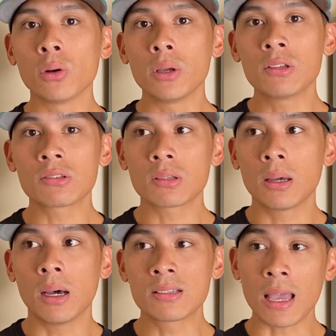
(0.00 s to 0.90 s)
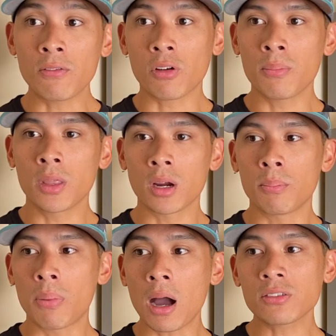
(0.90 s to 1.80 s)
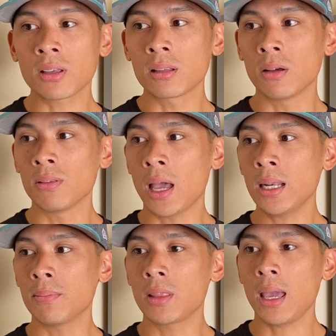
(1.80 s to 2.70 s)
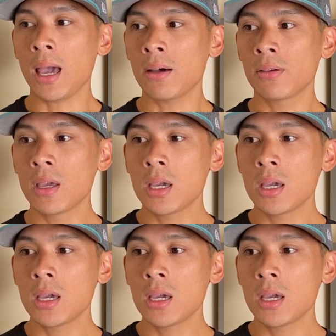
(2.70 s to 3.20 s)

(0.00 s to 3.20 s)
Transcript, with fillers: is, aside from their boxing glove lineup, they have